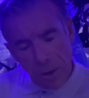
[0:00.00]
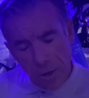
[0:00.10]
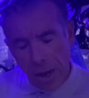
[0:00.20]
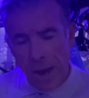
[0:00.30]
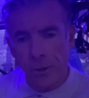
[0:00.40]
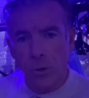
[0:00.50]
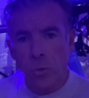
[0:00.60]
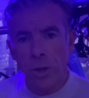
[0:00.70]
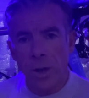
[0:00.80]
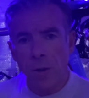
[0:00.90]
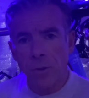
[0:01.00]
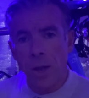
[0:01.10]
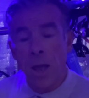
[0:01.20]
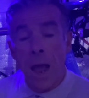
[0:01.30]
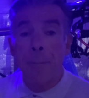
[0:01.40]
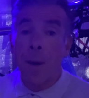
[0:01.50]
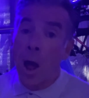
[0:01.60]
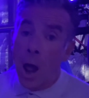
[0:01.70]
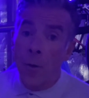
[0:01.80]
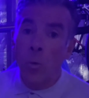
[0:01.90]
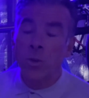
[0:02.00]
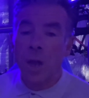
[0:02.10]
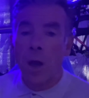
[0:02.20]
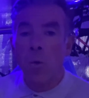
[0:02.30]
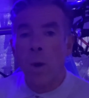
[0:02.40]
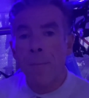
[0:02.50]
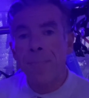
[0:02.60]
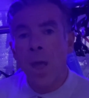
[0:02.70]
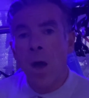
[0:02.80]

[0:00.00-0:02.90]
casual, and also